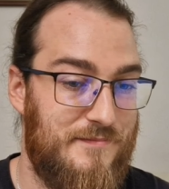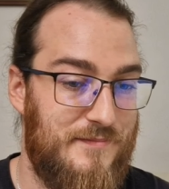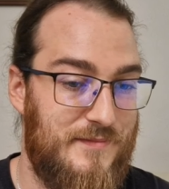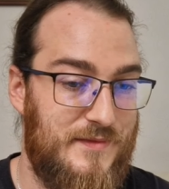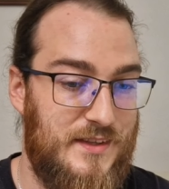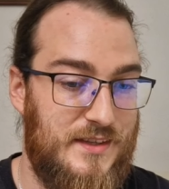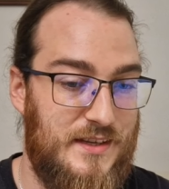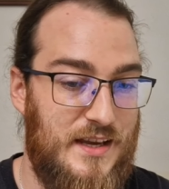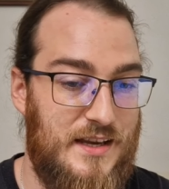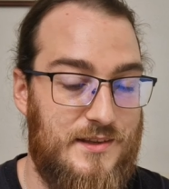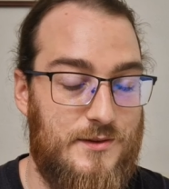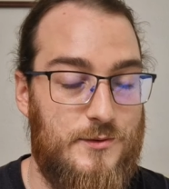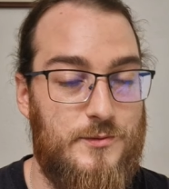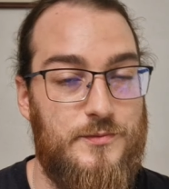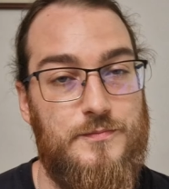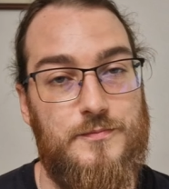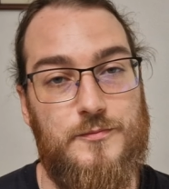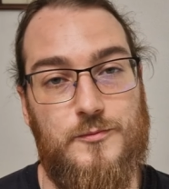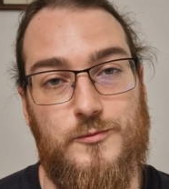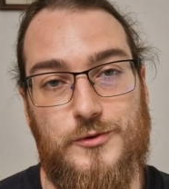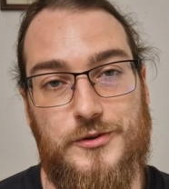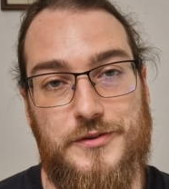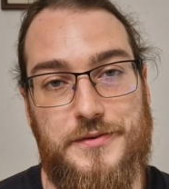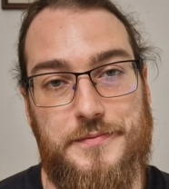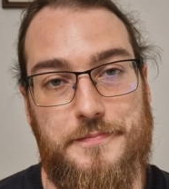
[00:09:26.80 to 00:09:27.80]
that
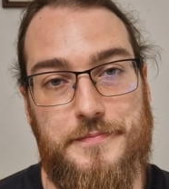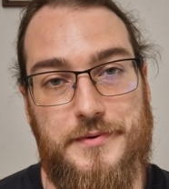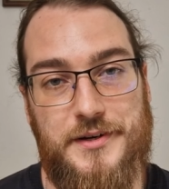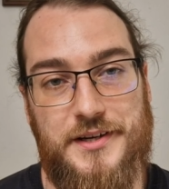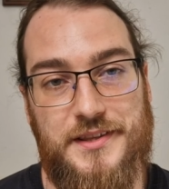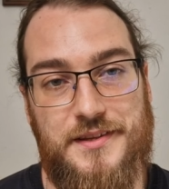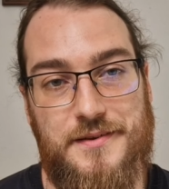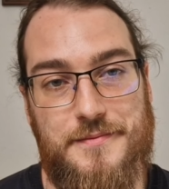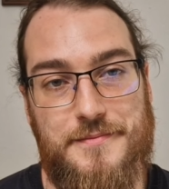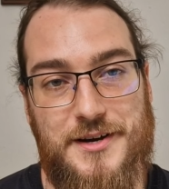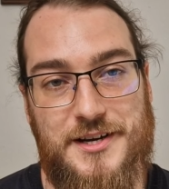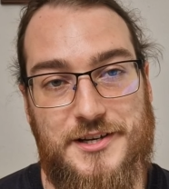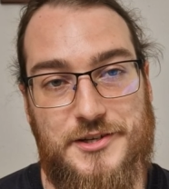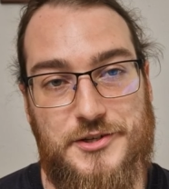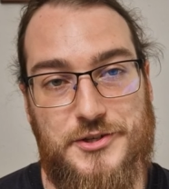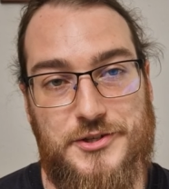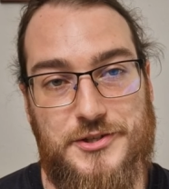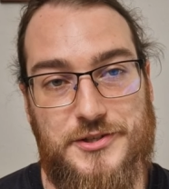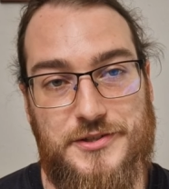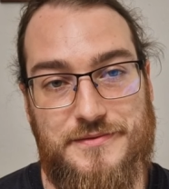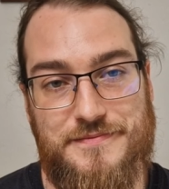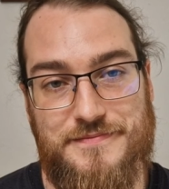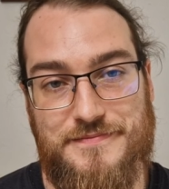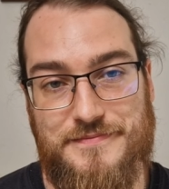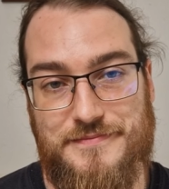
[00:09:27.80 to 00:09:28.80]
would pretty
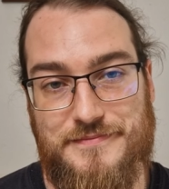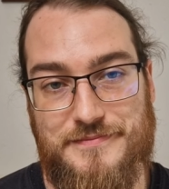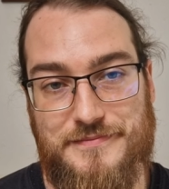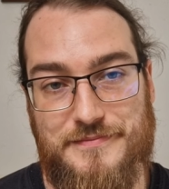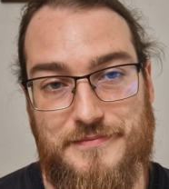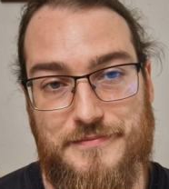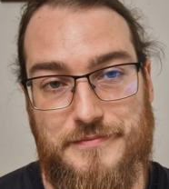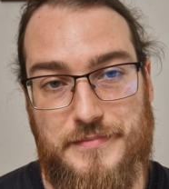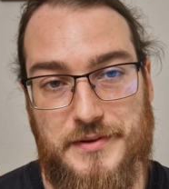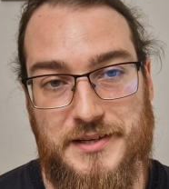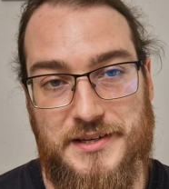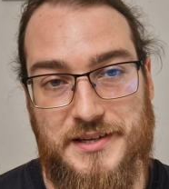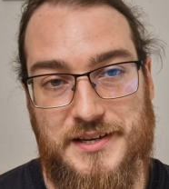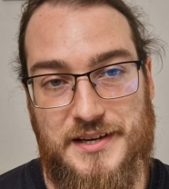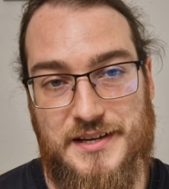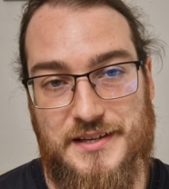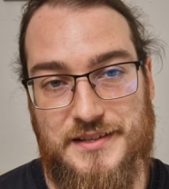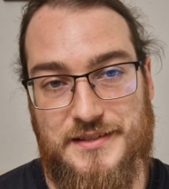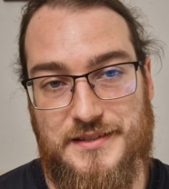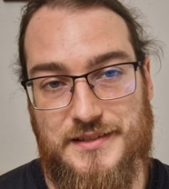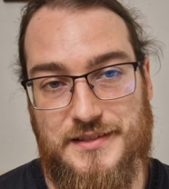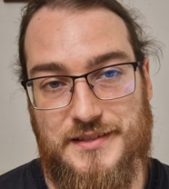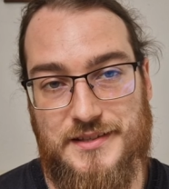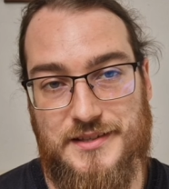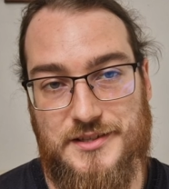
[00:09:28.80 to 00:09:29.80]
much be
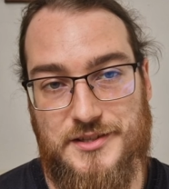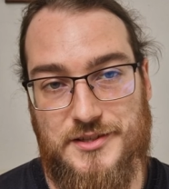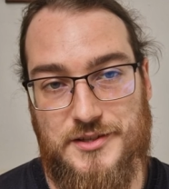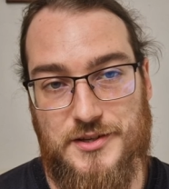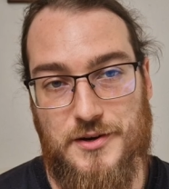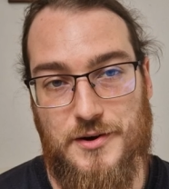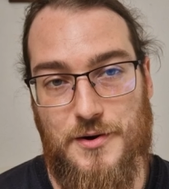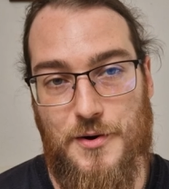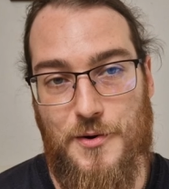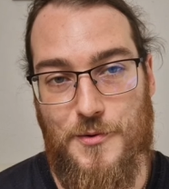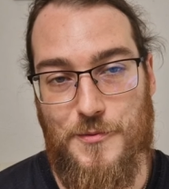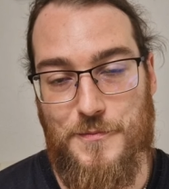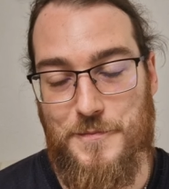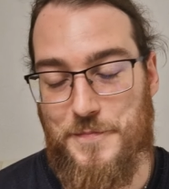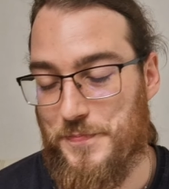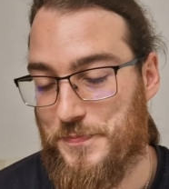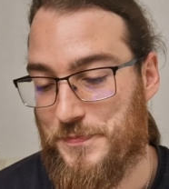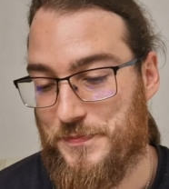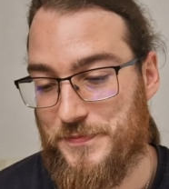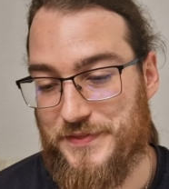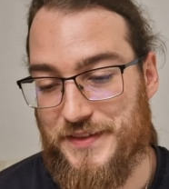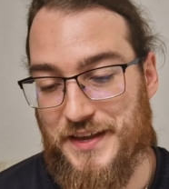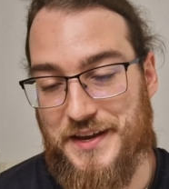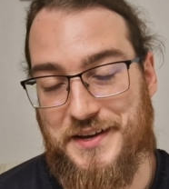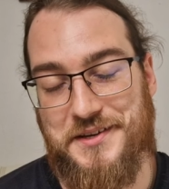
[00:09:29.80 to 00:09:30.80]
it. So
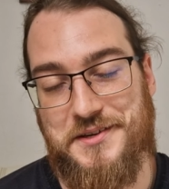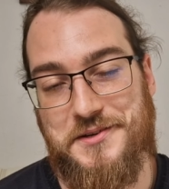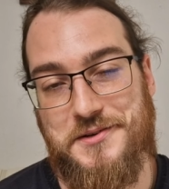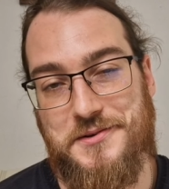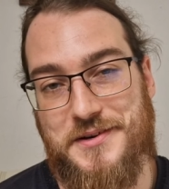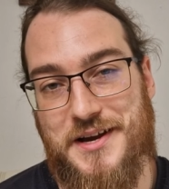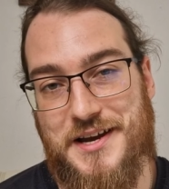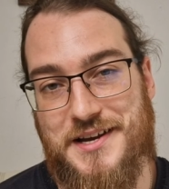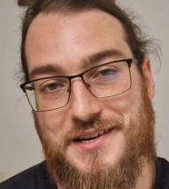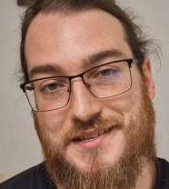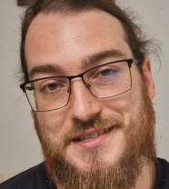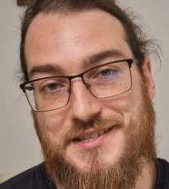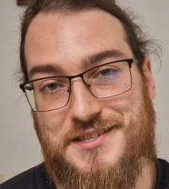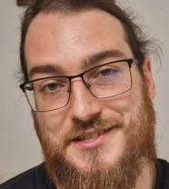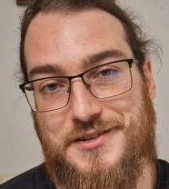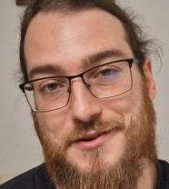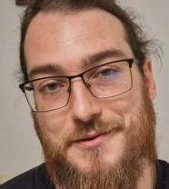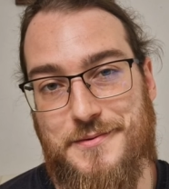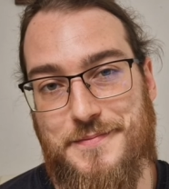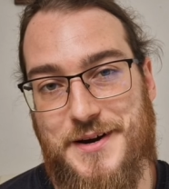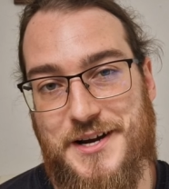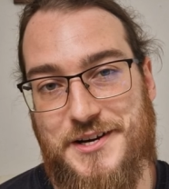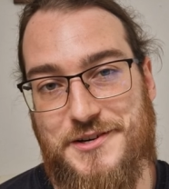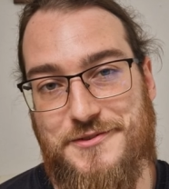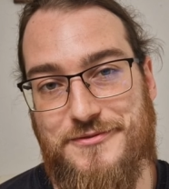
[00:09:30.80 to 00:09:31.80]
thank you guys so
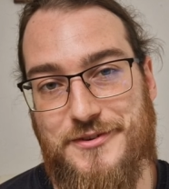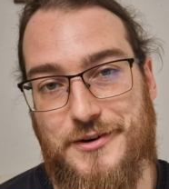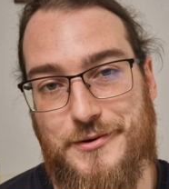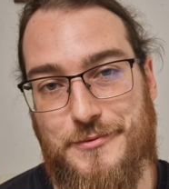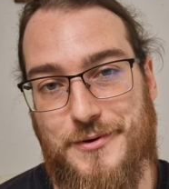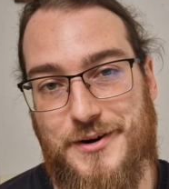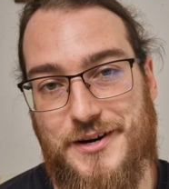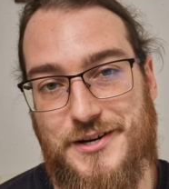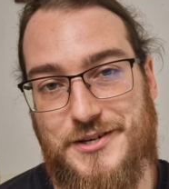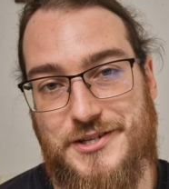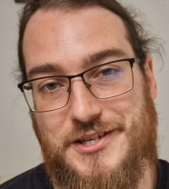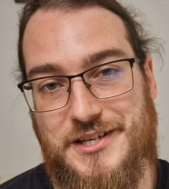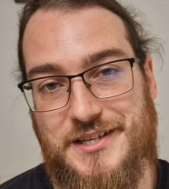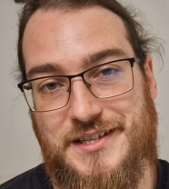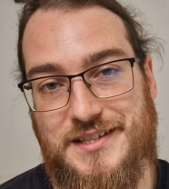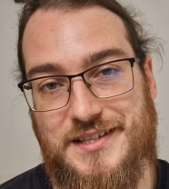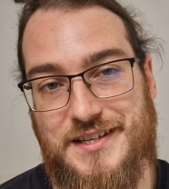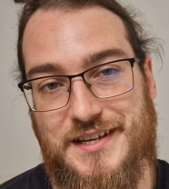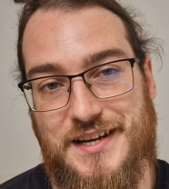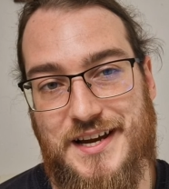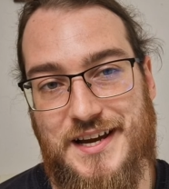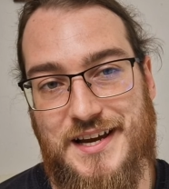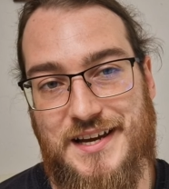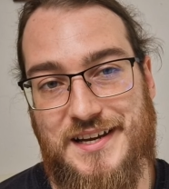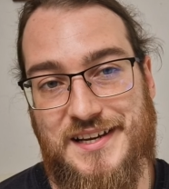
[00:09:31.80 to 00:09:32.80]
much for watching,
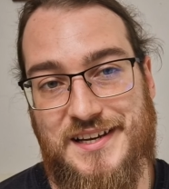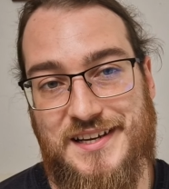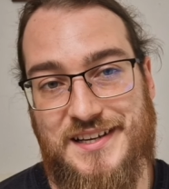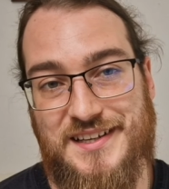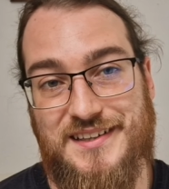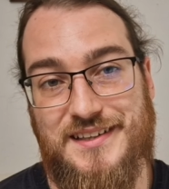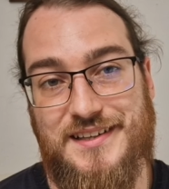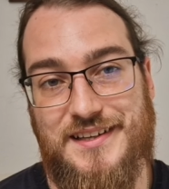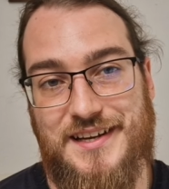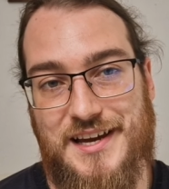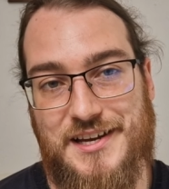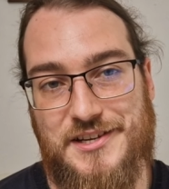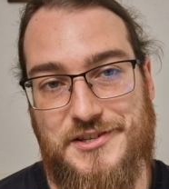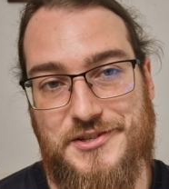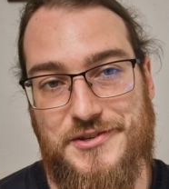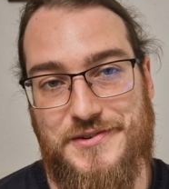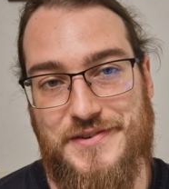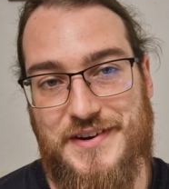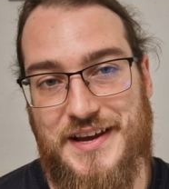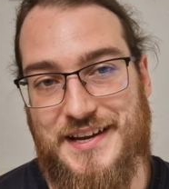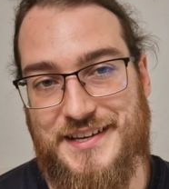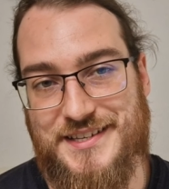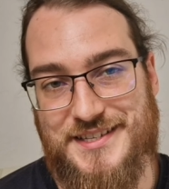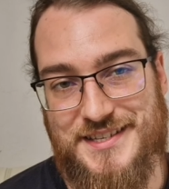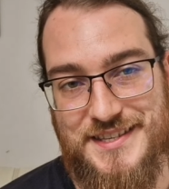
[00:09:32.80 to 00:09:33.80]
and catch you next